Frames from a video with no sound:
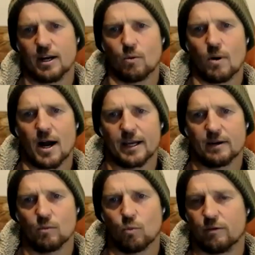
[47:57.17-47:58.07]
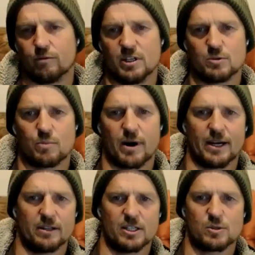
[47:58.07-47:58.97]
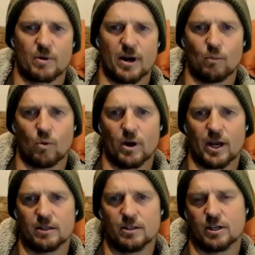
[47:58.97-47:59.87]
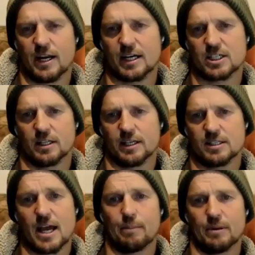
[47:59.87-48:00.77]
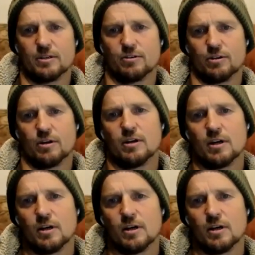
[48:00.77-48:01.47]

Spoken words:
away and work for this brand and this brand, where you could actually tap into